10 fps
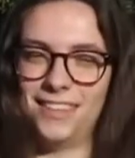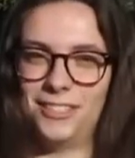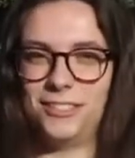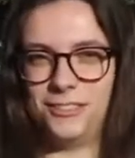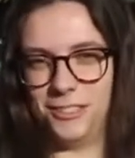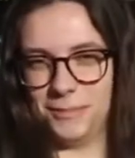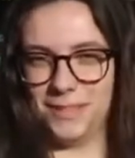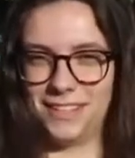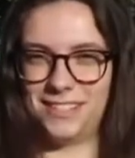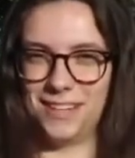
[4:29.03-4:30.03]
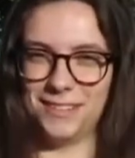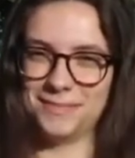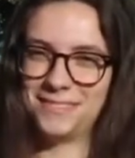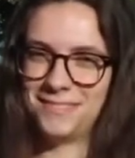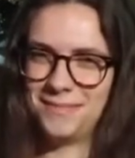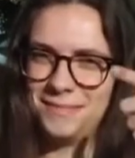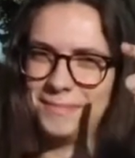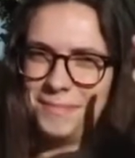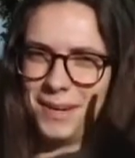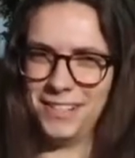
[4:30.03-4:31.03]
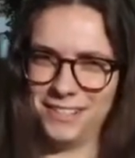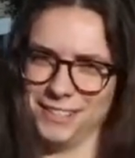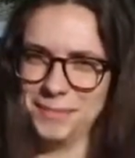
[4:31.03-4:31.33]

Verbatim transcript: this year's yearbook, so buy your